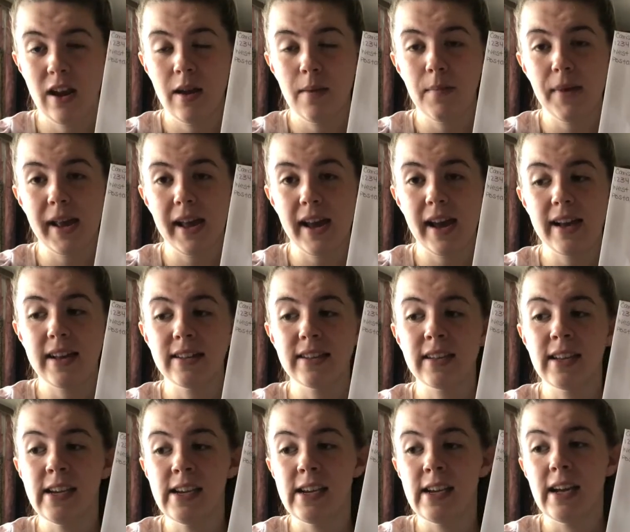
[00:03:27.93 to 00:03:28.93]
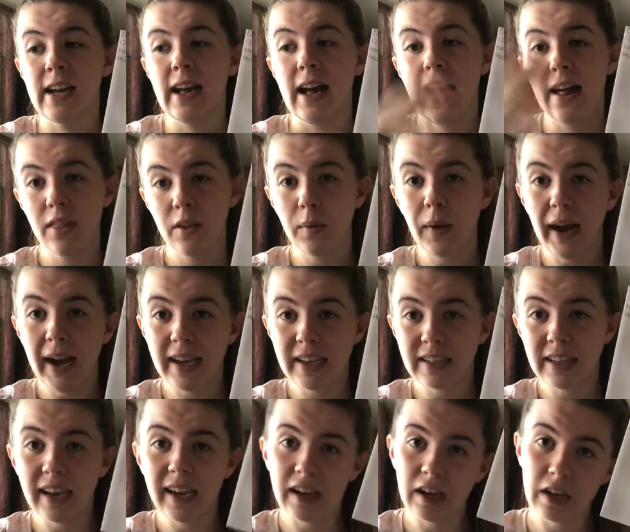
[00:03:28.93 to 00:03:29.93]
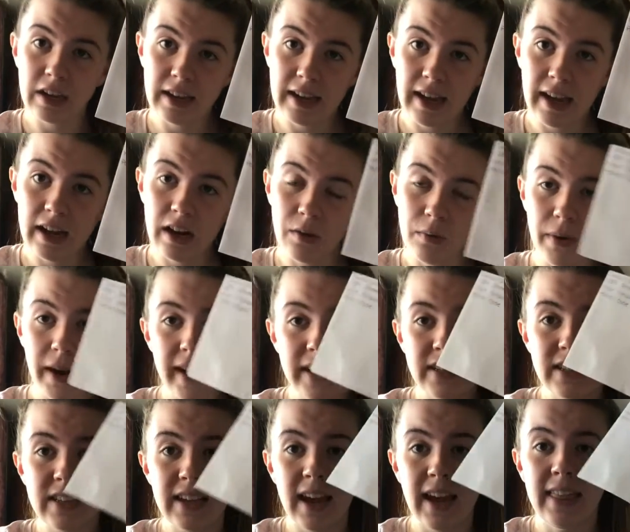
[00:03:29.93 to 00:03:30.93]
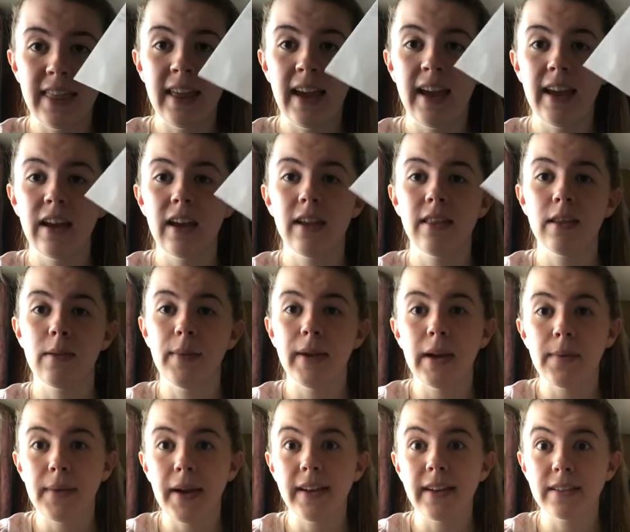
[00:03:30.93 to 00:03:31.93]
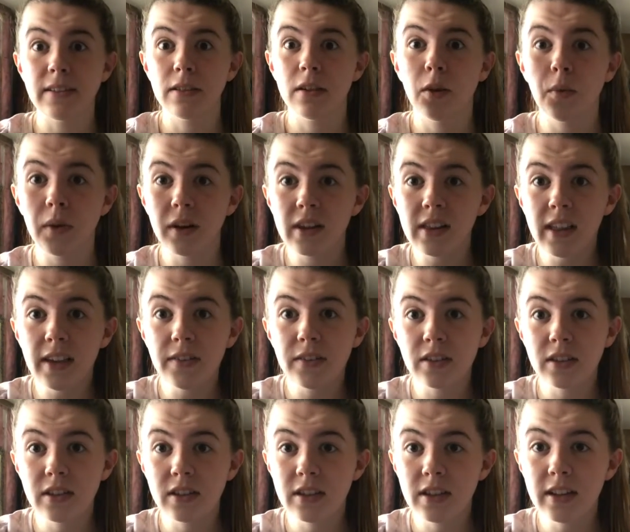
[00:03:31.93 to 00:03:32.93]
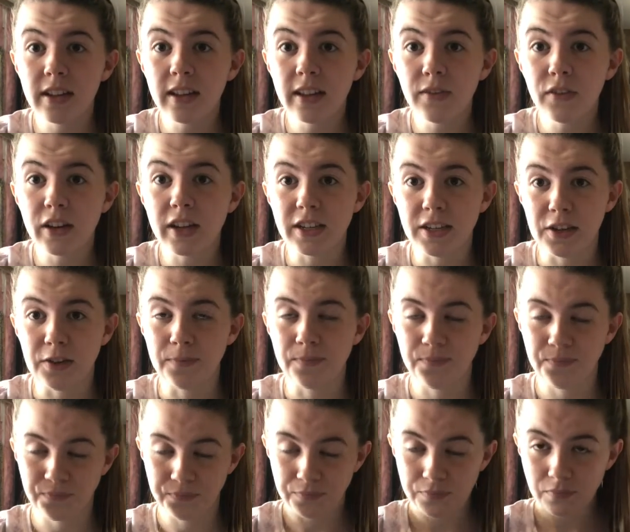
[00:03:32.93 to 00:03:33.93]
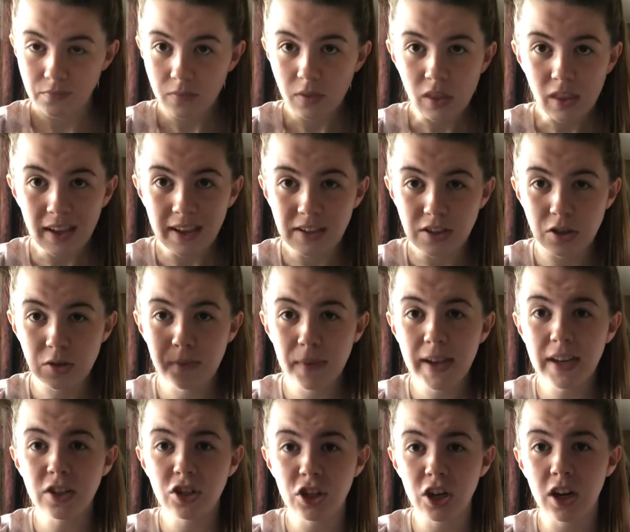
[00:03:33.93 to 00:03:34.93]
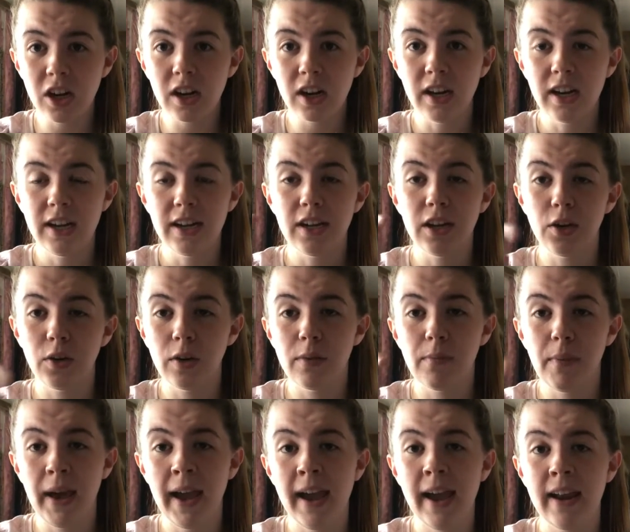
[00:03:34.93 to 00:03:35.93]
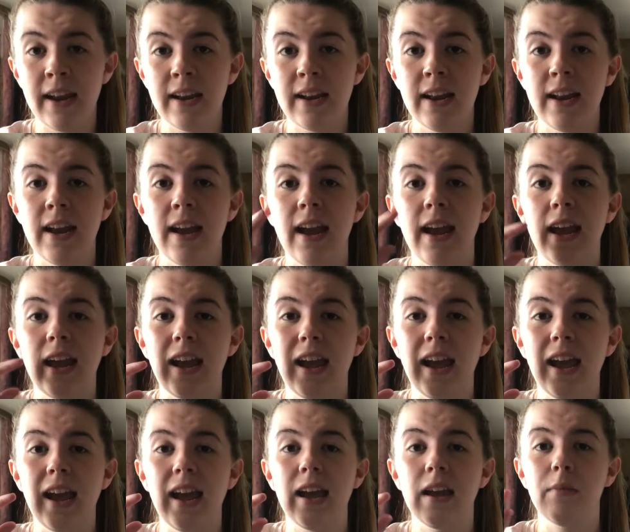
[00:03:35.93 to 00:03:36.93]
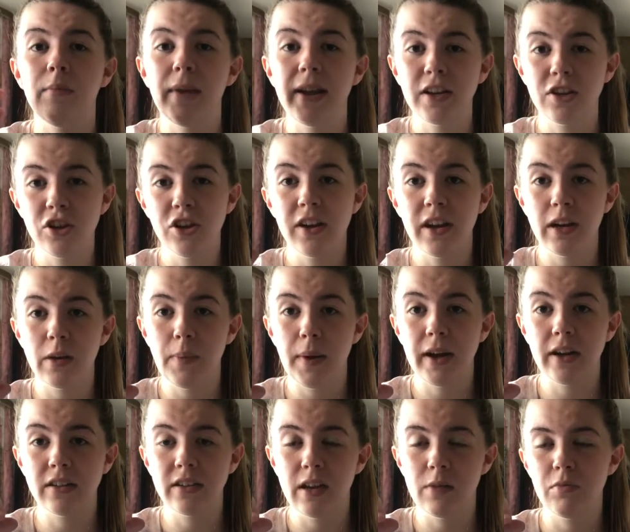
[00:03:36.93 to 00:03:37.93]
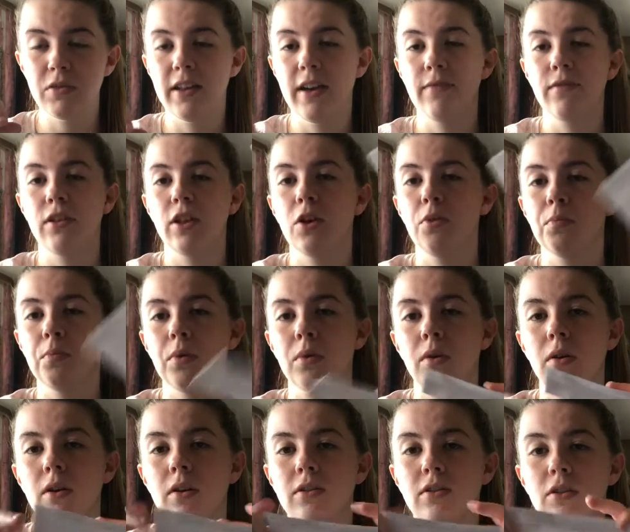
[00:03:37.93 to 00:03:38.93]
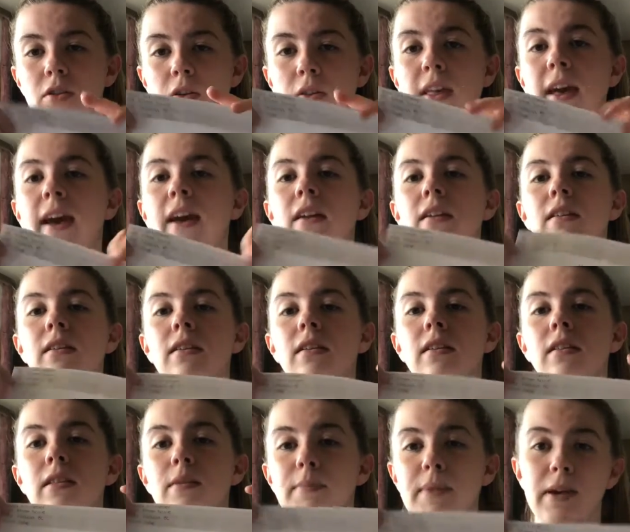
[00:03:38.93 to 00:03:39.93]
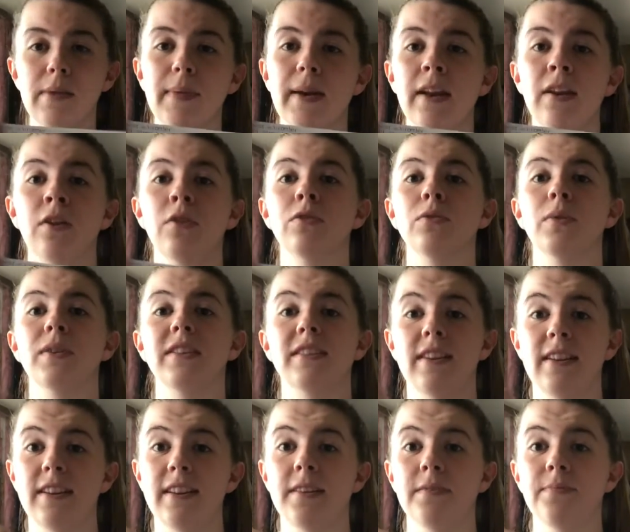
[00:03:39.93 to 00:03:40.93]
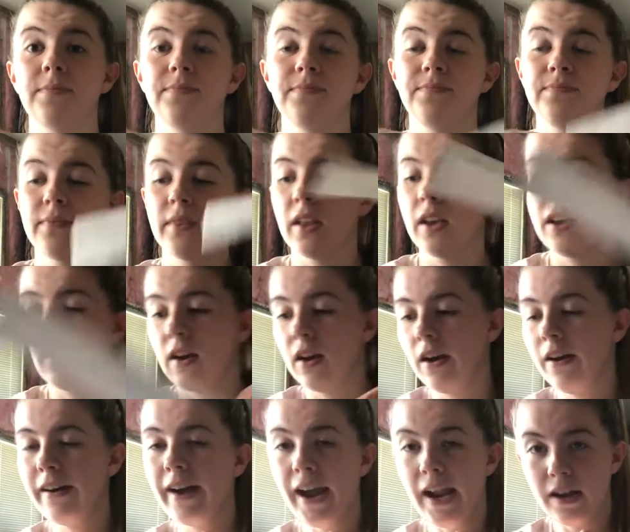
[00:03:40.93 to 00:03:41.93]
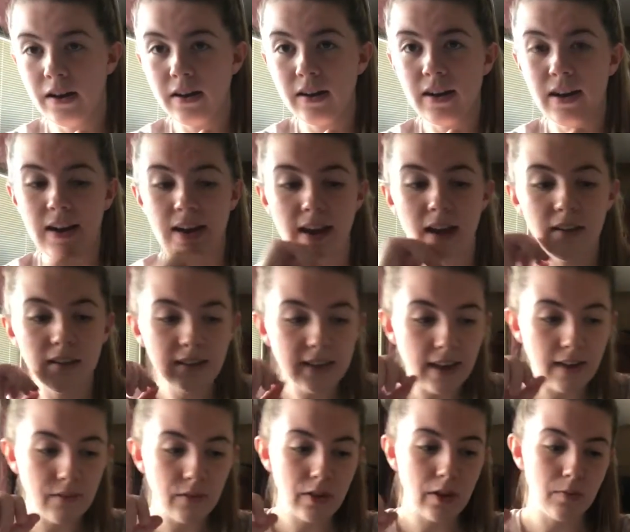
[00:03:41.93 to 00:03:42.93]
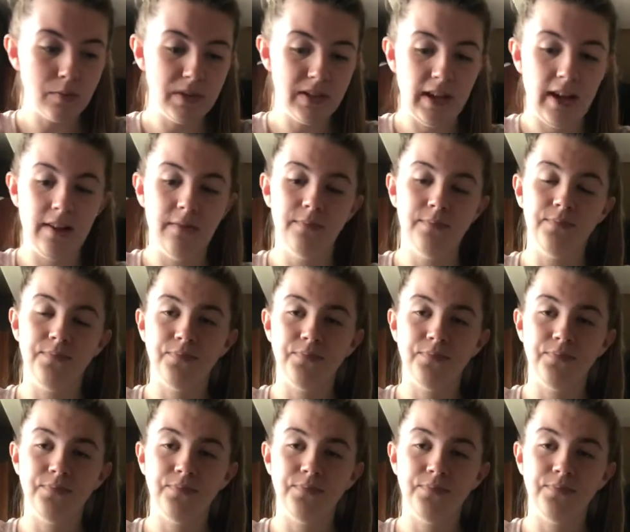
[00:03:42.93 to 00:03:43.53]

because otherwise it could get erased and then the mailman doesn't know where to deliver it to. So make sure you do it in pen, and make sure you get your parents' help with the envelope so that the mailman knows where to send it. All right, now that the envelope's done,